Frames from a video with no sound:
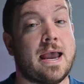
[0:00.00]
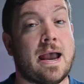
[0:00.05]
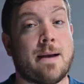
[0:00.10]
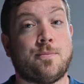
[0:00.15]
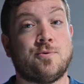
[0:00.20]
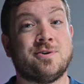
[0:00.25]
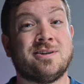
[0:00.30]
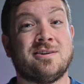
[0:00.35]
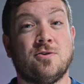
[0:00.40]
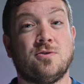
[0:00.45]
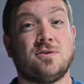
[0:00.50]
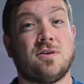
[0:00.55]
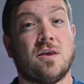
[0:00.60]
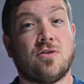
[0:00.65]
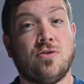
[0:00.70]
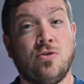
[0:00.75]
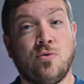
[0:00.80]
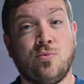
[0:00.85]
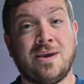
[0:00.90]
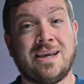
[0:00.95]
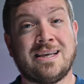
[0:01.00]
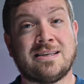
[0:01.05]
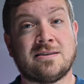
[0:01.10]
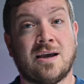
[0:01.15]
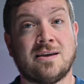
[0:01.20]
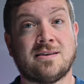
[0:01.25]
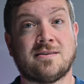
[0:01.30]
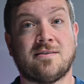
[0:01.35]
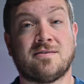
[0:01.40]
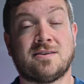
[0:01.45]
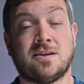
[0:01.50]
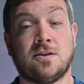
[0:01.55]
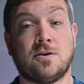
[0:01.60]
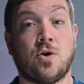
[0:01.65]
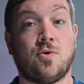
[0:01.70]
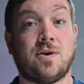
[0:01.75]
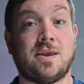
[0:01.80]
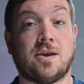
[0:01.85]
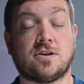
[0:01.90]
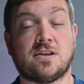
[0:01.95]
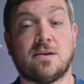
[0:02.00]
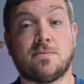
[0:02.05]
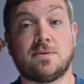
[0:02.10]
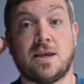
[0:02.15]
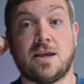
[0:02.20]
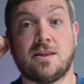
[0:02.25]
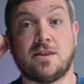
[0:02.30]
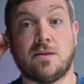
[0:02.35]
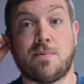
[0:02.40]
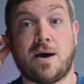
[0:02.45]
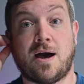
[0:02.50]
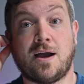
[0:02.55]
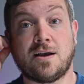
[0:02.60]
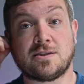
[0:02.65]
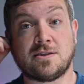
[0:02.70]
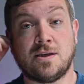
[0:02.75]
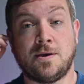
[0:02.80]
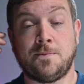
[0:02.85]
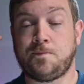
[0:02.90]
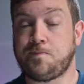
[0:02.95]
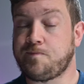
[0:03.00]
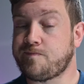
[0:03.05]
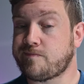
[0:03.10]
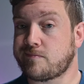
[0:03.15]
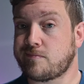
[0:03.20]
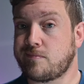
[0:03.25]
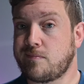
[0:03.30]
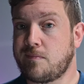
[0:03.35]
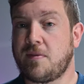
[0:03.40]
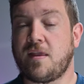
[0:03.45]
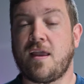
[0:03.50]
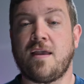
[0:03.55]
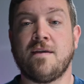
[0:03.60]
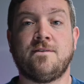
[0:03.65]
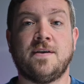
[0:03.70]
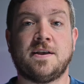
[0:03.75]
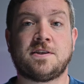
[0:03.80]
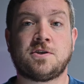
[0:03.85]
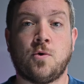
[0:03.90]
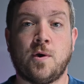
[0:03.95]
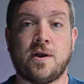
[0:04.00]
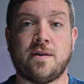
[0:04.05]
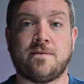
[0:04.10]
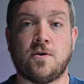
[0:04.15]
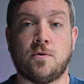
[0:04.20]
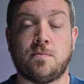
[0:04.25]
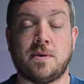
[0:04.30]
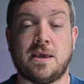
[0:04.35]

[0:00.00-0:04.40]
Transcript: Apple includes 3 sizes of silicone ear tips in the box. Fits quite a few